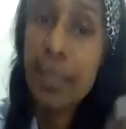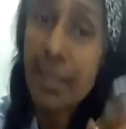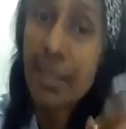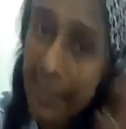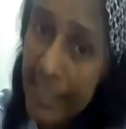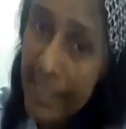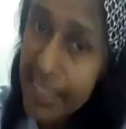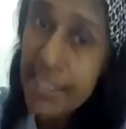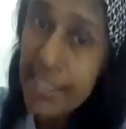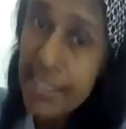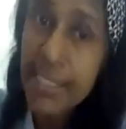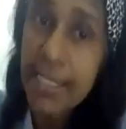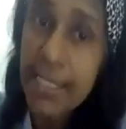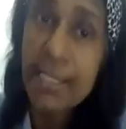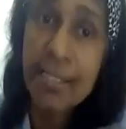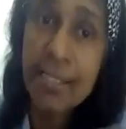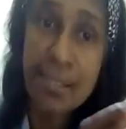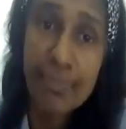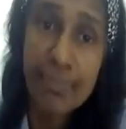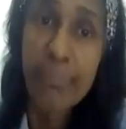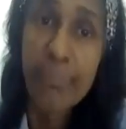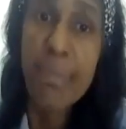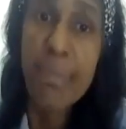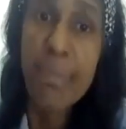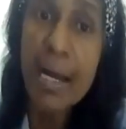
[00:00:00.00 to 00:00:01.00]
this is
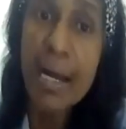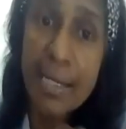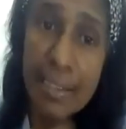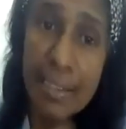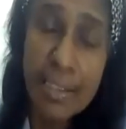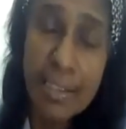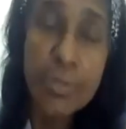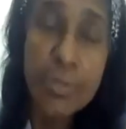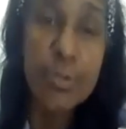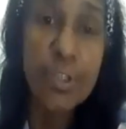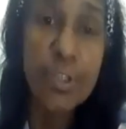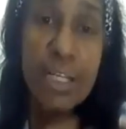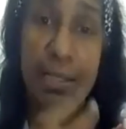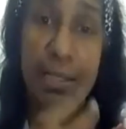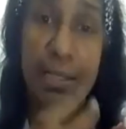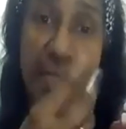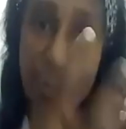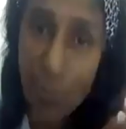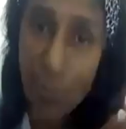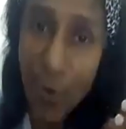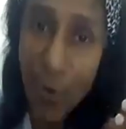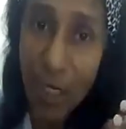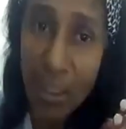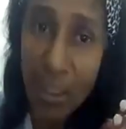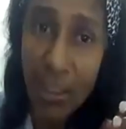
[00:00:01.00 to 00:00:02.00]
my students'
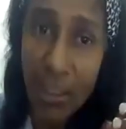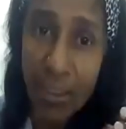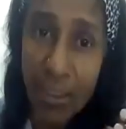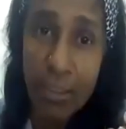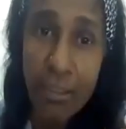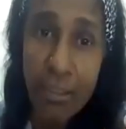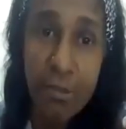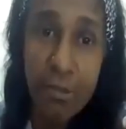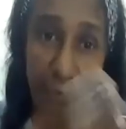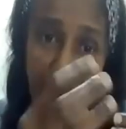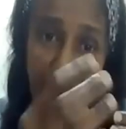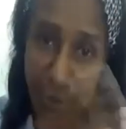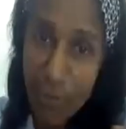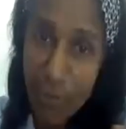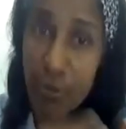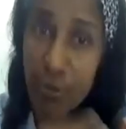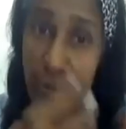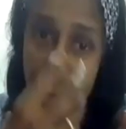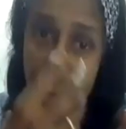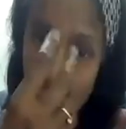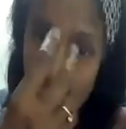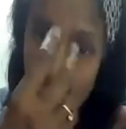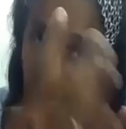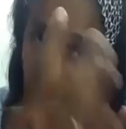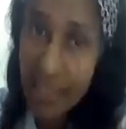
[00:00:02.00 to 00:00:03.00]
work. So
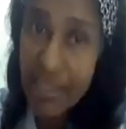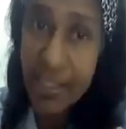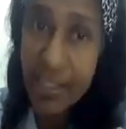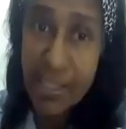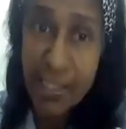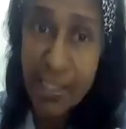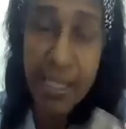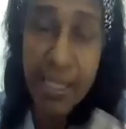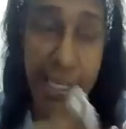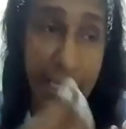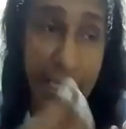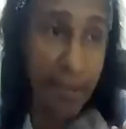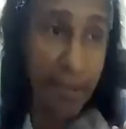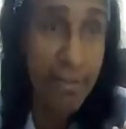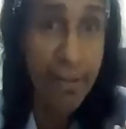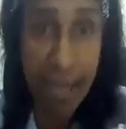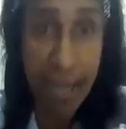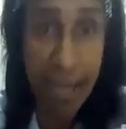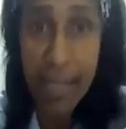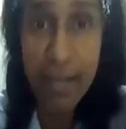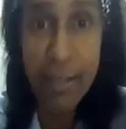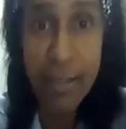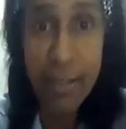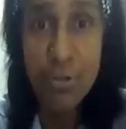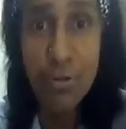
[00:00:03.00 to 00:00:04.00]
you can see
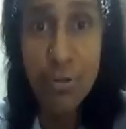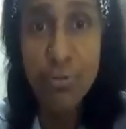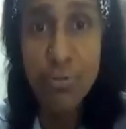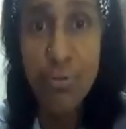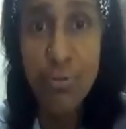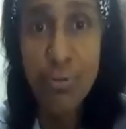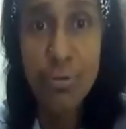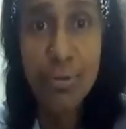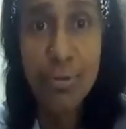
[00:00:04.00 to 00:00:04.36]
there too.